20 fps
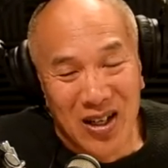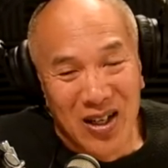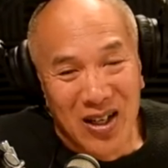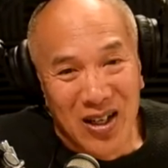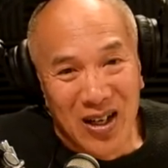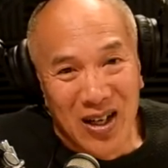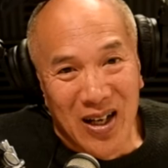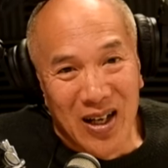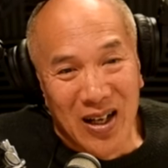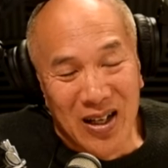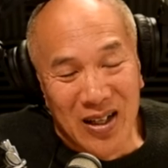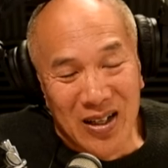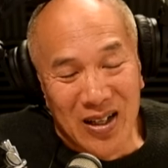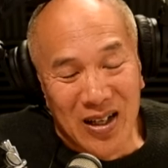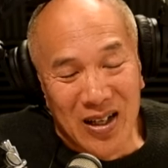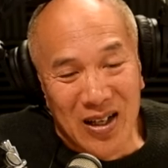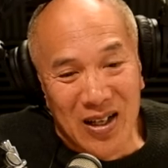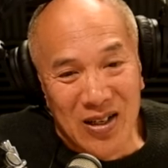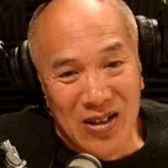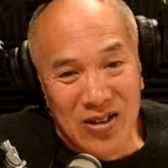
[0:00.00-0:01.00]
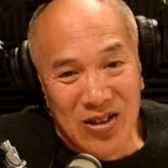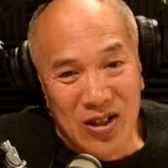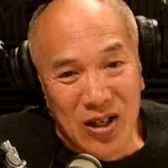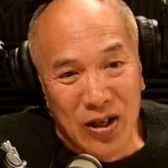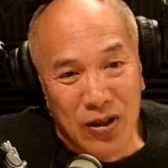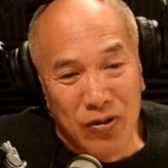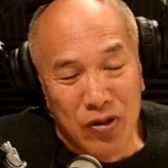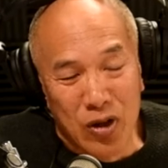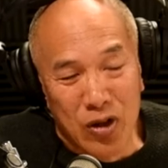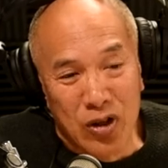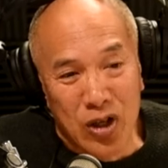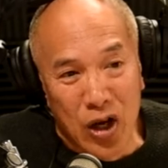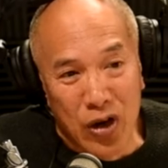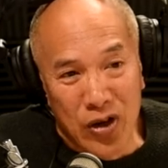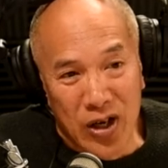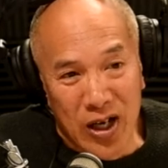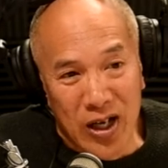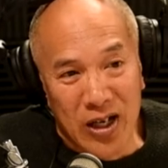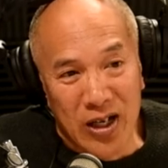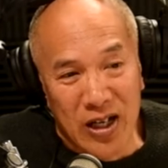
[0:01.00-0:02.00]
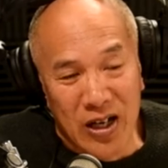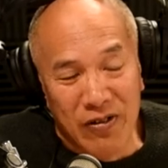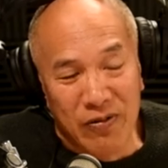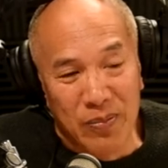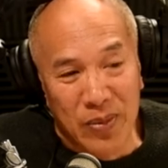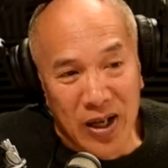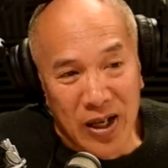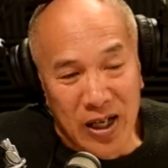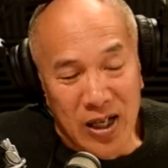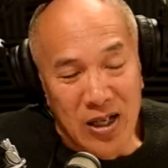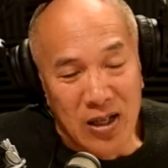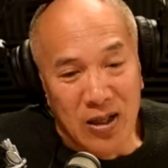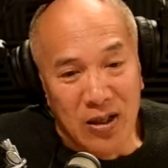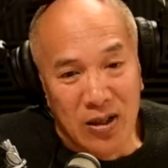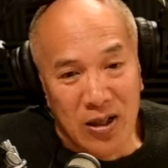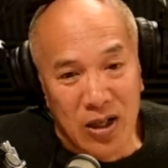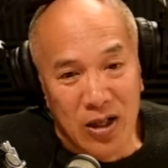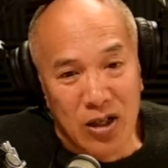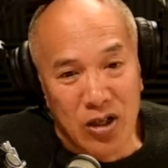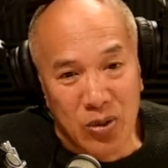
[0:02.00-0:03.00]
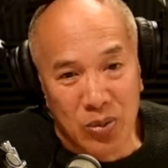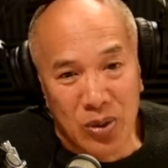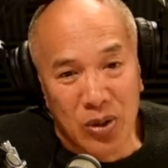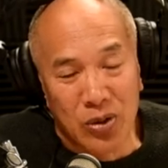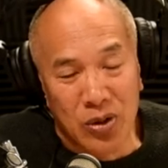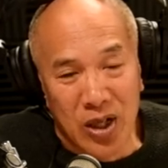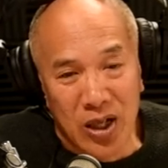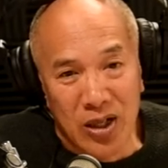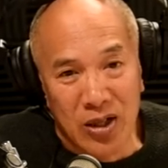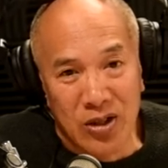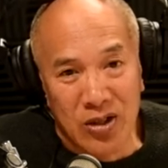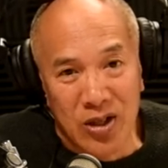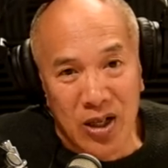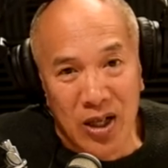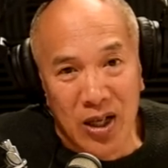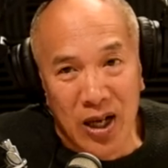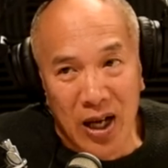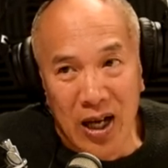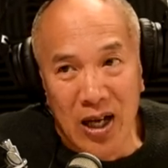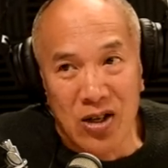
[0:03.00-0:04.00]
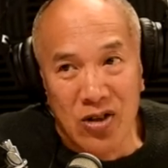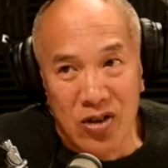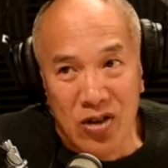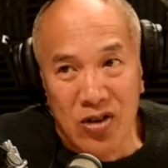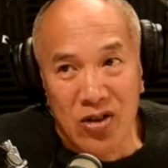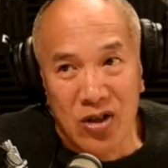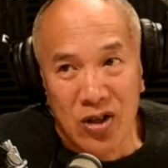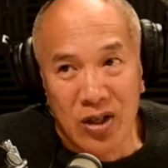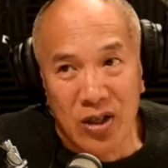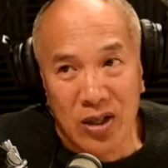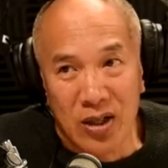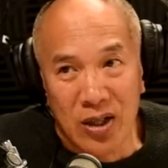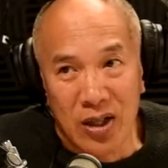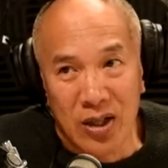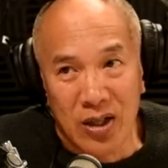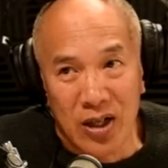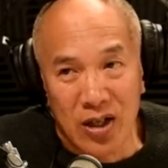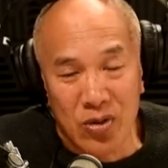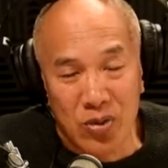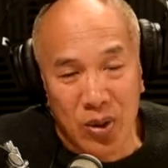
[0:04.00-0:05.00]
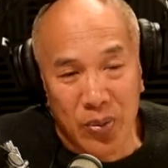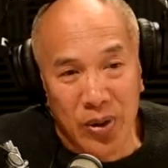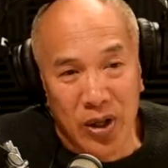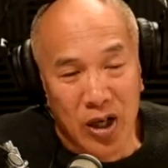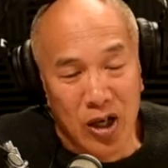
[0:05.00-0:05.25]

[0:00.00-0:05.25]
Mm. And uh, so if you donate enough money, then you will get uh, answers. And that's what we're